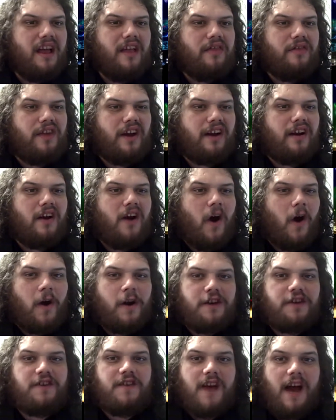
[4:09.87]
They're
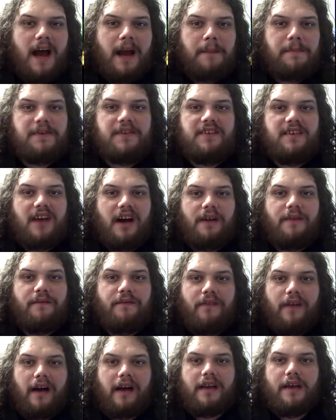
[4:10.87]
archetypes done
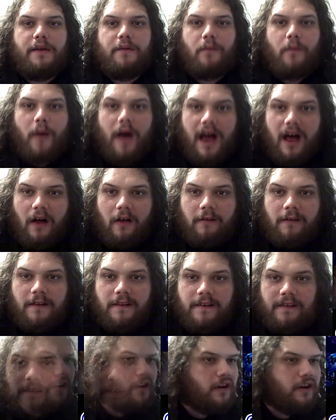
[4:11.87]
fucking well.
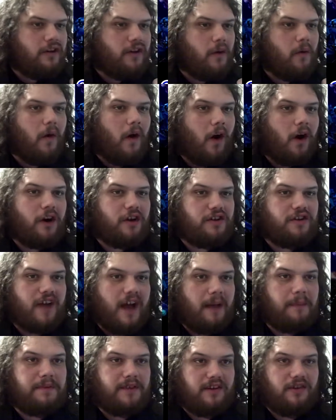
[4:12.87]
You can do
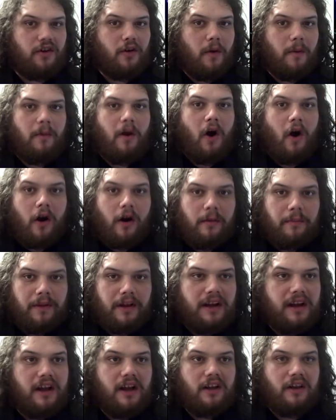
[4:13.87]
archetypes and do them
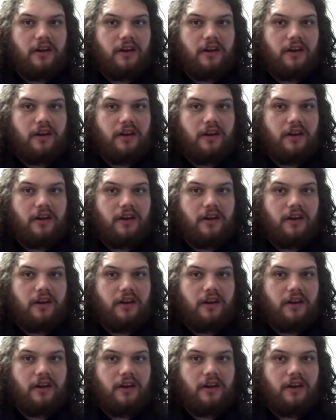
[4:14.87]
horribly.